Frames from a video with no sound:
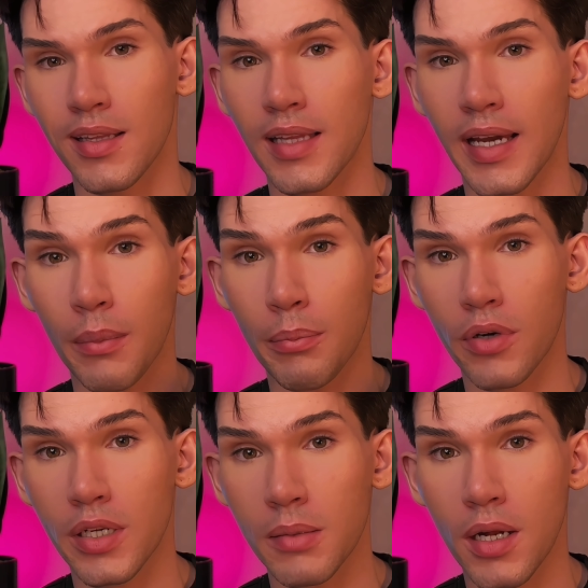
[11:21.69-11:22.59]
They are
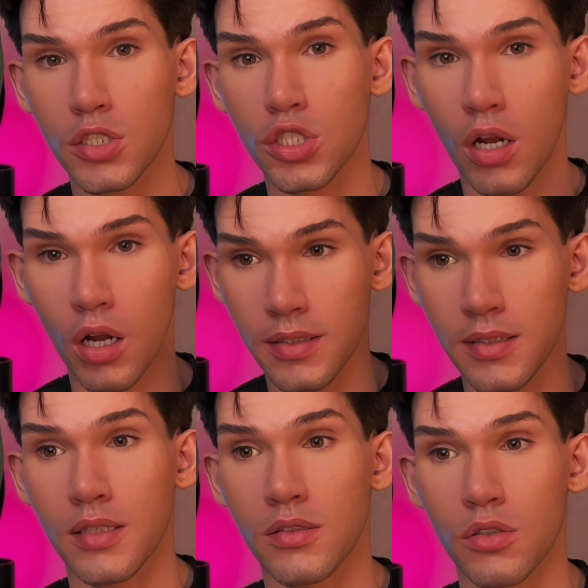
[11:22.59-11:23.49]
pretty much
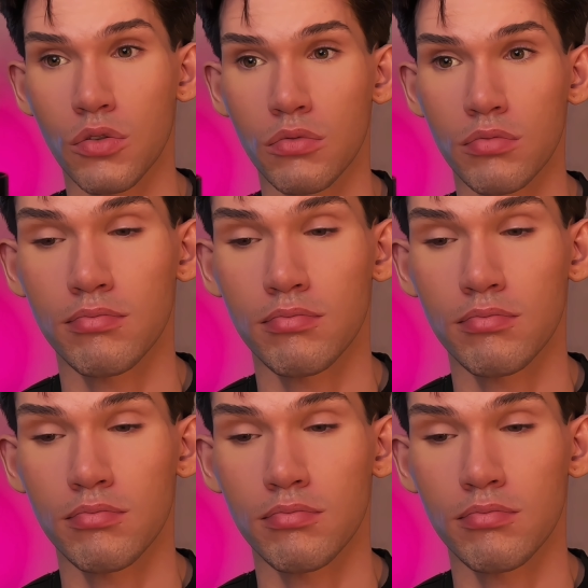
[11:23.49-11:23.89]
identical.